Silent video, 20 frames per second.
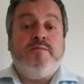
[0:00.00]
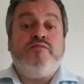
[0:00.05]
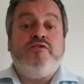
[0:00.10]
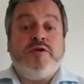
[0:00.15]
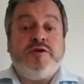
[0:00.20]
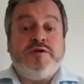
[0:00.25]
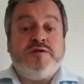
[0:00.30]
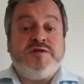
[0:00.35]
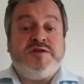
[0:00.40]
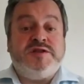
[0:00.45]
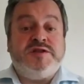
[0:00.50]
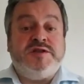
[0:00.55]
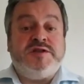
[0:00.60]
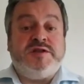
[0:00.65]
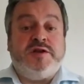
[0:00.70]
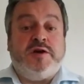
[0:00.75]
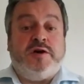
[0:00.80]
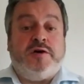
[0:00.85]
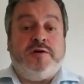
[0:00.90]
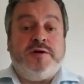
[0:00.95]
Products to
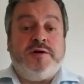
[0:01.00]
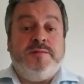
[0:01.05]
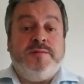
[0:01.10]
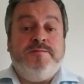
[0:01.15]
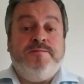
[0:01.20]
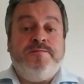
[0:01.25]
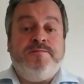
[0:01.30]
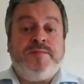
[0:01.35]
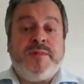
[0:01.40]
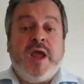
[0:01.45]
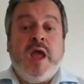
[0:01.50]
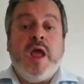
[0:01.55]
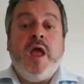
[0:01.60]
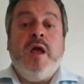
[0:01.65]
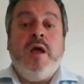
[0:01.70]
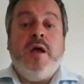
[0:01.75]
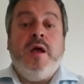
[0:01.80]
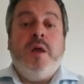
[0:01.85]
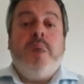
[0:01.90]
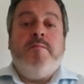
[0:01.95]
stock.
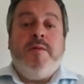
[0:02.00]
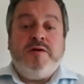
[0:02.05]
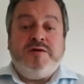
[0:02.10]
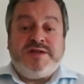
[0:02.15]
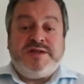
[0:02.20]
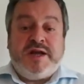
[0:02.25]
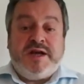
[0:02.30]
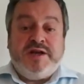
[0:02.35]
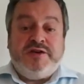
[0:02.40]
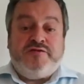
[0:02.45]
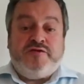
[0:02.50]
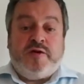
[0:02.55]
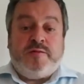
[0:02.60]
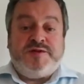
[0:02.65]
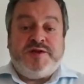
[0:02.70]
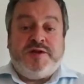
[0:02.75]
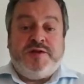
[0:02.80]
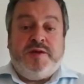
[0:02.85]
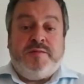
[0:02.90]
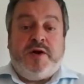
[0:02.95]
Most eye
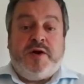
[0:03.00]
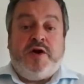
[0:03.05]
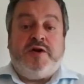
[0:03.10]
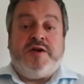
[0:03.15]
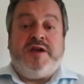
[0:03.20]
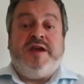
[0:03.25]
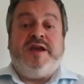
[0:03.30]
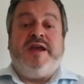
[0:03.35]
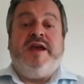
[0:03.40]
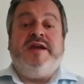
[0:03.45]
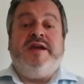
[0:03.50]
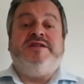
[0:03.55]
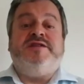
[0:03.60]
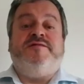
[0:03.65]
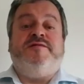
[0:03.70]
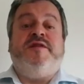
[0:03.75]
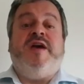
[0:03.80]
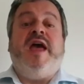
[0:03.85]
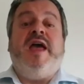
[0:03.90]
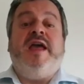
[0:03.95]
drops on the market cater
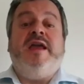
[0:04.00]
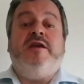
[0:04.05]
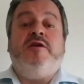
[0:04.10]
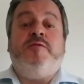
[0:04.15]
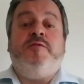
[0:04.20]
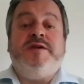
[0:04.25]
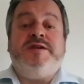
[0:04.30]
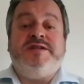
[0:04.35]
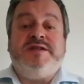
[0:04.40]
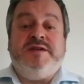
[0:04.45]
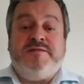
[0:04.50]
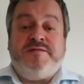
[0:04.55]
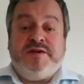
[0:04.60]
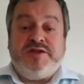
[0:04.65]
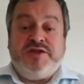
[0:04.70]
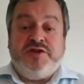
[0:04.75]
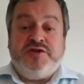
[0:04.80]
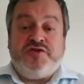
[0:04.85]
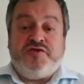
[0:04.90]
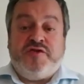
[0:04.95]
for aqueous
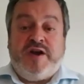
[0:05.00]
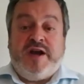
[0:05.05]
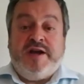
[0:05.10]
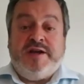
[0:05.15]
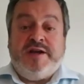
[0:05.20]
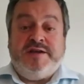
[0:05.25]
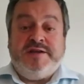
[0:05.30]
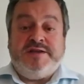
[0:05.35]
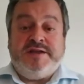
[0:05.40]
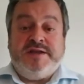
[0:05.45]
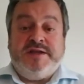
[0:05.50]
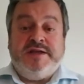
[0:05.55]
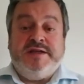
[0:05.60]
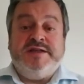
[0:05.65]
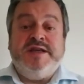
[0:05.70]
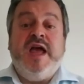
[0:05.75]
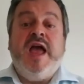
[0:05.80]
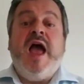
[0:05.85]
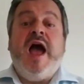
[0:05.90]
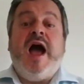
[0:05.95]
deficient dry eye disease
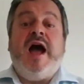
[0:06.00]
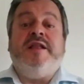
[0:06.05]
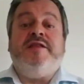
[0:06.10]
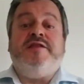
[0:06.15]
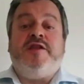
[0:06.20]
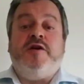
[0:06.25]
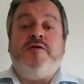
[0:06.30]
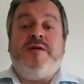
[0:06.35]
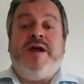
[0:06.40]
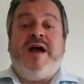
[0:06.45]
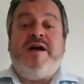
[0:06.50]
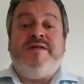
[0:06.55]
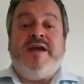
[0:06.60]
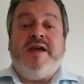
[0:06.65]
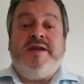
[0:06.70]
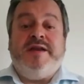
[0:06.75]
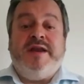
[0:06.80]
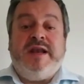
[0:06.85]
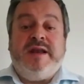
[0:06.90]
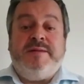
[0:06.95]
and don't have
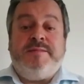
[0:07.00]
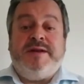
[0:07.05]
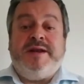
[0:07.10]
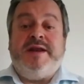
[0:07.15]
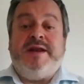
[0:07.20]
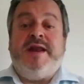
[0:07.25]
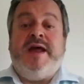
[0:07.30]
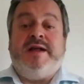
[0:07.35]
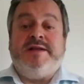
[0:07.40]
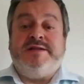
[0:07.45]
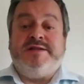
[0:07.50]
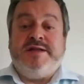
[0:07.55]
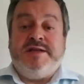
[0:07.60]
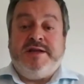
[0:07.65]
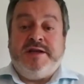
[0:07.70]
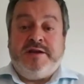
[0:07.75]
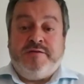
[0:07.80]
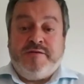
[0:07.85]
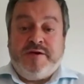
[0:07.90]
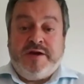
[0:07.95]
any lipid enhancing
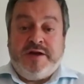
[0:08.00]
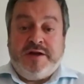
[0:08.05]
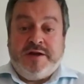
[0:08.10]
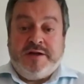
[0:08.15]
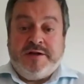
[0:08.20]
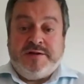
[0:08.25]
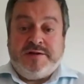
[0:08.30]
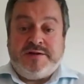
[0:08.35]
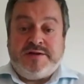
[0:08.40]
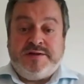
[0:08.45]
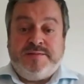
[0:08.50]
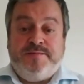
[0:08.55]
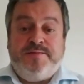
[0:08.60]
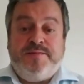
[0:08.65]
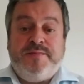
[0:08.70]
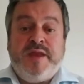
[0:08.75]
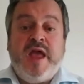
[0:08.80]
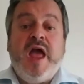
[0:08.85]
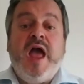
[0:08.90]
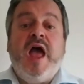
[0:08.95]
ingredients.
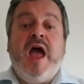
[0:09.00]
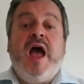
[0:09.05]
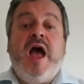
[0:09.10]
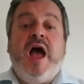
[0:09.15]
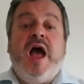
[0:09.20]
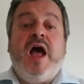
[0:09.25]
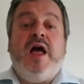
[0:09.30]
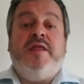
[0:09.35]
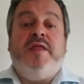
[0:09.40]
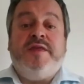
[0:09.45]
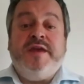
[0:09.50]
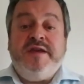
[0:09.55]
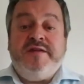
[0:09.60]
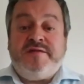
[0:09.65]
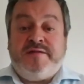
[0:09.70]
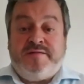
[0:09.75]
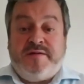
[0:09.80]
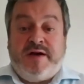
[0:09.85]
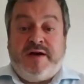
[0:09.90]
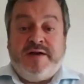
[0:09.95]
These
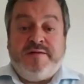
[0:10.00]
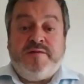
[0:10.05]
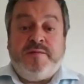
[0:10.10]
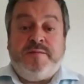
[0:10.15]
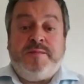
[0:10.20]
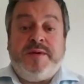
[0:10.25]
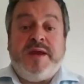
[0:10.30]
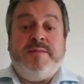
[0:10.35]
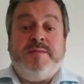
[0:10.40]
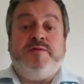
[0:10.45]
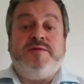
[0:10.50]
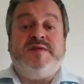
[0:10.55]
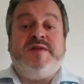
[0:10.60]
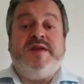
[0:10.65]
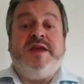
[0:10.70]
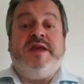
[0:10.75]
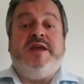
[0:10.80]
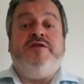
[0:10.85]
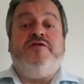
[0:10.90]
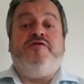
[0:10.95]
are fine for people
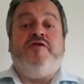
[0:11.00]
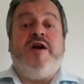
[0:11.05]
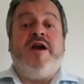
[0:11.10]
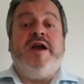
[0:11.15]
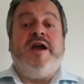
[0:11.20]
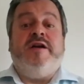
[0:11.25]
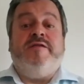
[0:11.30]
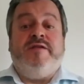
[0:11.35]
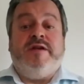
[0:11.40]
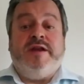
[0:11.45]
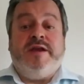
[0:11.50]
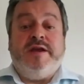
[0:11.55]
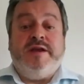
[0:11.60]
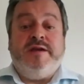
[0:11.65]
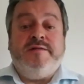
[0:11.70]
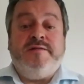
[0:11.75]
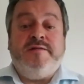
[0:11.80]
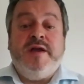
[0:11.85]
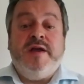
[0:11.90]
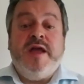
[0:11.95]
seeking dry eye
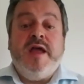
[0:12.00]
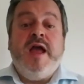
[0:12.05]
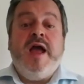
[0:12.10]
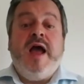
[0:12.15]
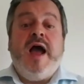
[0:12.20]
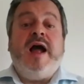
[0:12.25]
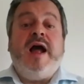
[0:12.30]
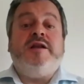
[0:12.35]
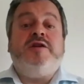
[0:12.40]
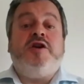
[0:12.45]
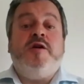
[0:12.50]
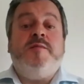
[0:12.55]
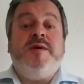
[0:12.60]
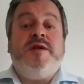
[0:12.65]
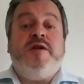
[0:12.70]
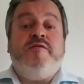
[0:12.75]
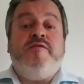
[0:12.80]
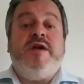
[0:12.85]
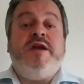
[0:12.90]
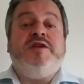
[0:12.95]
relief and come in
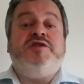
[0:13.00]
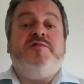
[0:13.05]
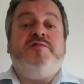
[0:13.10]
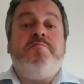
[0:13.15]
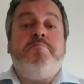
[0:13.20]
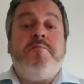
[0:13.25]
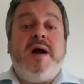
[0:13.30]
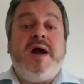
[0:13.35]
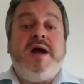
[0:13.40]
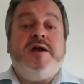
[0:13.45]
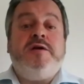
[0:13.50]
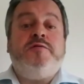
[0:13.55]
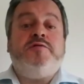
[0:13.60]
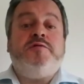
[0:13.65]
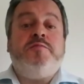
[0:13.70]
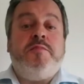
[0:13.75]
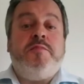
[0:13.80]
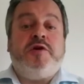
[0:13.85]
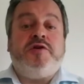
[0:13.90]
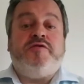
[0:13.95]
a range of
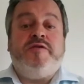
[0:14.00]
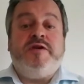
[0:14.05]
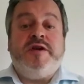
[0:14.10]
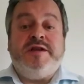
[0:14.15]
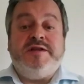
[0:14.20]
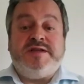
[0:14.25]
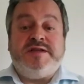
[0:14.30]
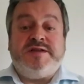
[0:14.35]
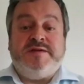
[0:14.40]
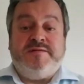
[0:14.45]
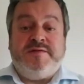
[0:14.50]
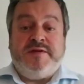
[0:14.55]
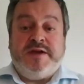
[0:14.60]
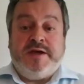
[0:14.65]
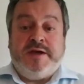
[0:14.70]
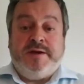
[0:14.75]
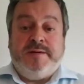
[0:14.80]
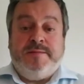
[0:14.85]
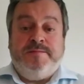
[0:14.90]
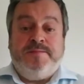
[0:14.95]
mild, moderate and
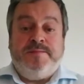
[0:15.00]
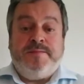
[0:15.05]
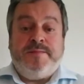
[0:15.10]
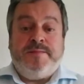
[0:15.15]
severe.